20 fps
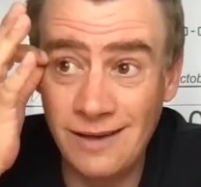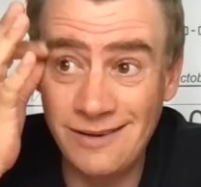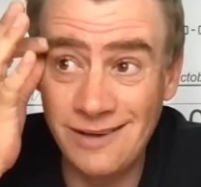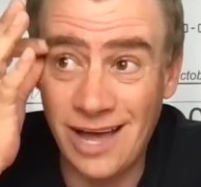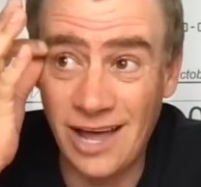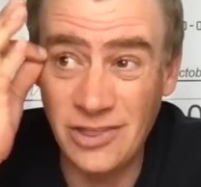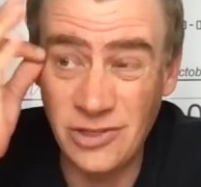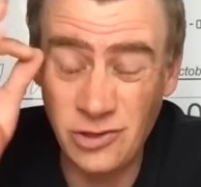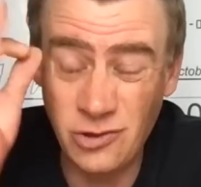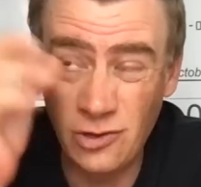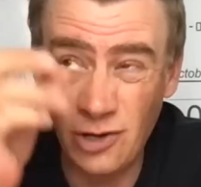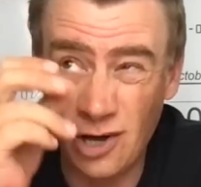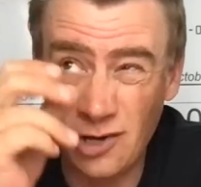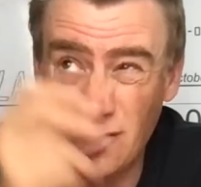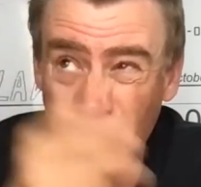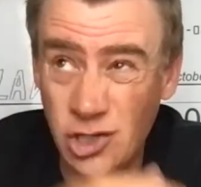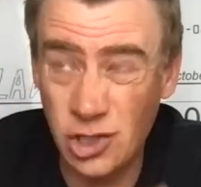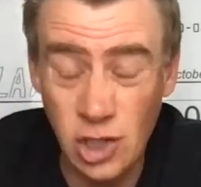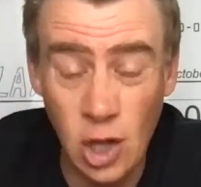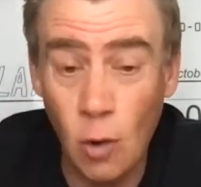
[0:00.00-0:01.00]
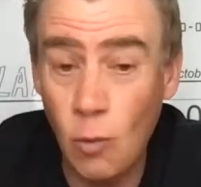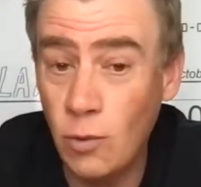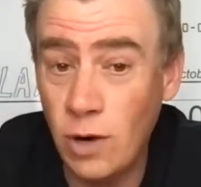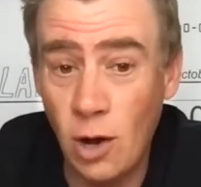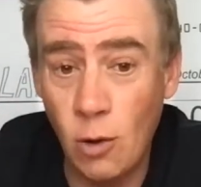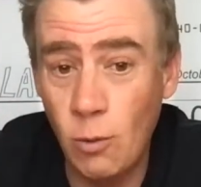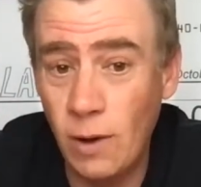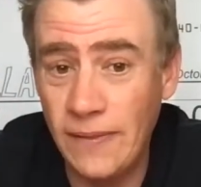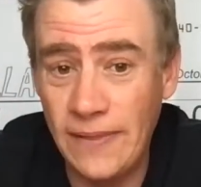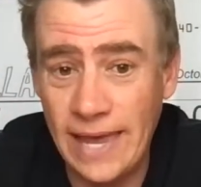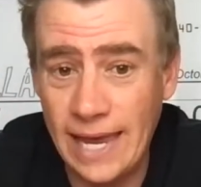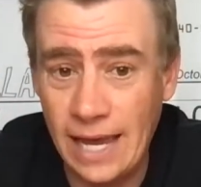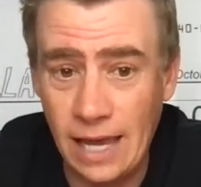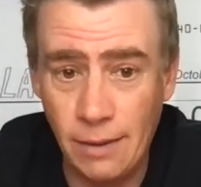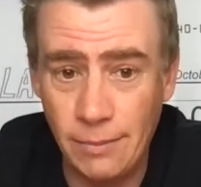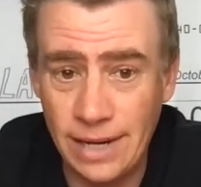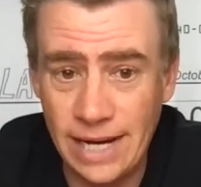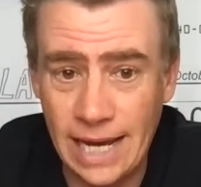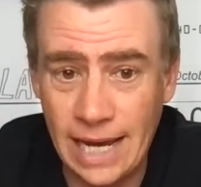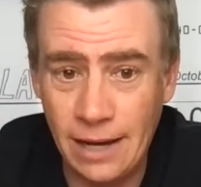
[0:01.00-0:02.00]
I just don't know when they're
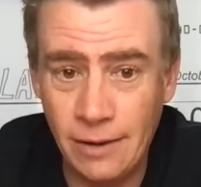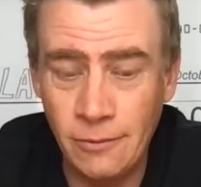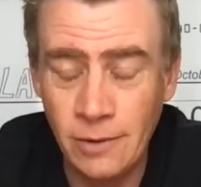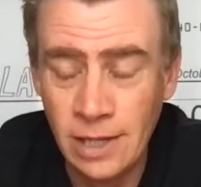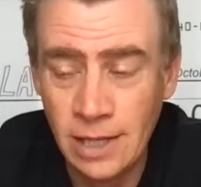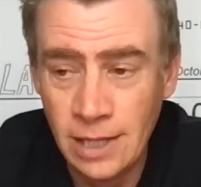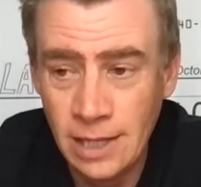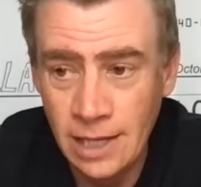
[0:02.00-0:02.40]
coming out.